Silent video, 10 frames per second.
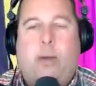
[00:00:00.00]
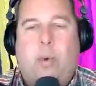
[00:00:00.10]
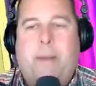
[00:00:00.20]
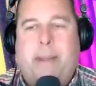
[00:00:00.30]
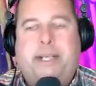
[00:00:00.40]

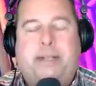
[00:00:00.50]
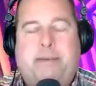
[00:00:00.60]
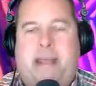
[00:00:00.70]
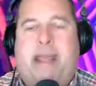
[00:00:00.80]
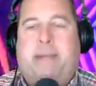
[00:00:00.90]
What Makes You
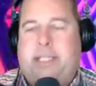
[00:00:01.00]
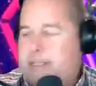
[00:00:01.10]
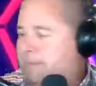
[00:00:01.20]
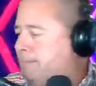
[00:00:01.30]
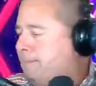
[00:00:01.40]

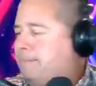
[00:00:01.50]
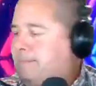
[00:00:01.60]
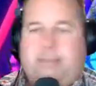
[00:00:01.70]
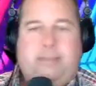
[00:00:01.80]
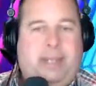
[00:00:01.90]
Famous.
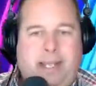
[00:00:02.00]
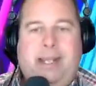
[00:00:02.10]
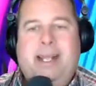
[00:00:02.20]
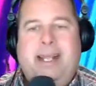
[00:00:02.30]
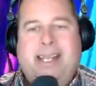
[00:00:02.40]

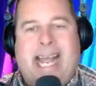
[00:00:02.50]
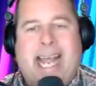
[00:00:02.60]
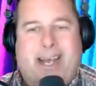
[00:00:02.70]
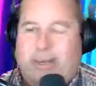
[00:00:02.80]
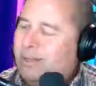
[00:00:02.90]

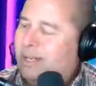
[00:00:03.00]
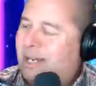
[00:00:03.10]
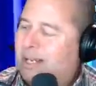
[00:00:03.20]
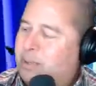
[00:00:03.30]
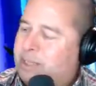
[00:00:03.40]
Now,
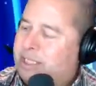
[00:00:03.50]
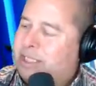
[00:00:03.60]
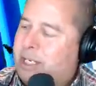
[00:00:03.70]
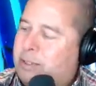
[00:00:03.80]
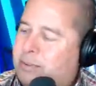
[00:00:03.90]
on with the show.